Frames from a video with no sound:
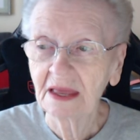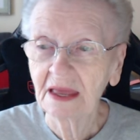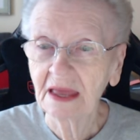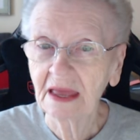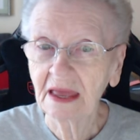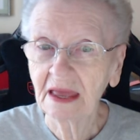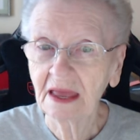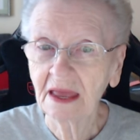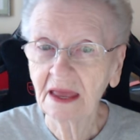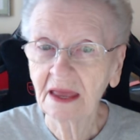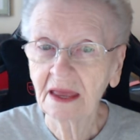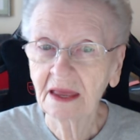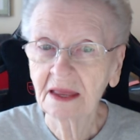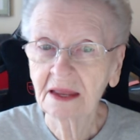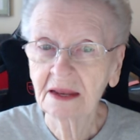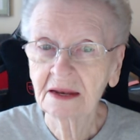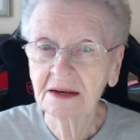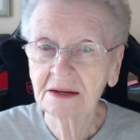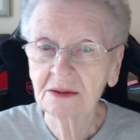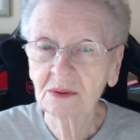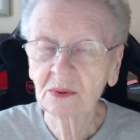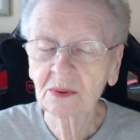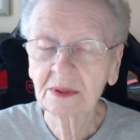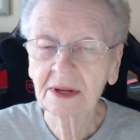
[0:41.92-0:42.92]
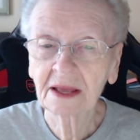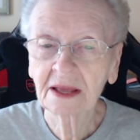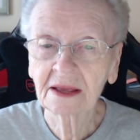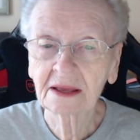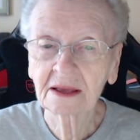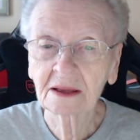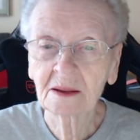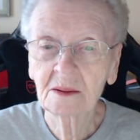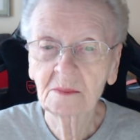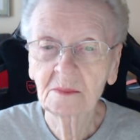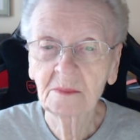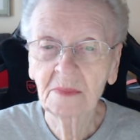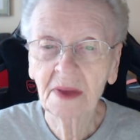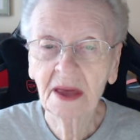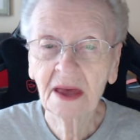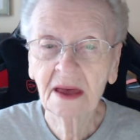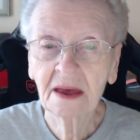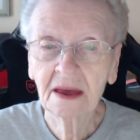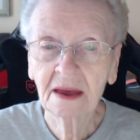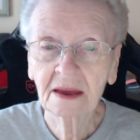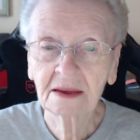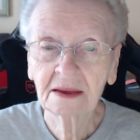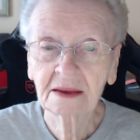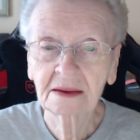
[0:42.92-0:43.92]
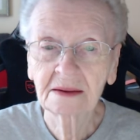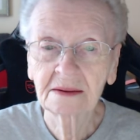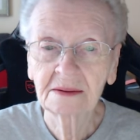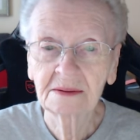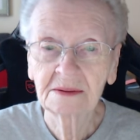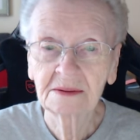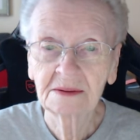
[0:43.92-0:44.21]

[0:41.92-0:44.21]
And when I come back,